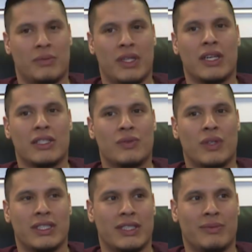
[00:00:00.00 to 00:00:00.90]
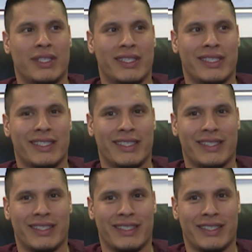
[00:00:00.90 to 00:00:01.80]
the youngest one. I'm the
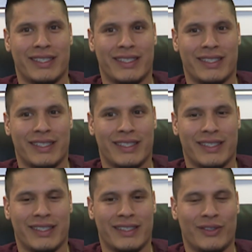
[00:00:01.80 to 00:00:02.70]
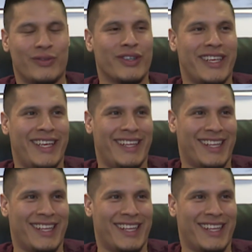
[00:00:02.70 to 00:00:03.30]
uh, the rookie,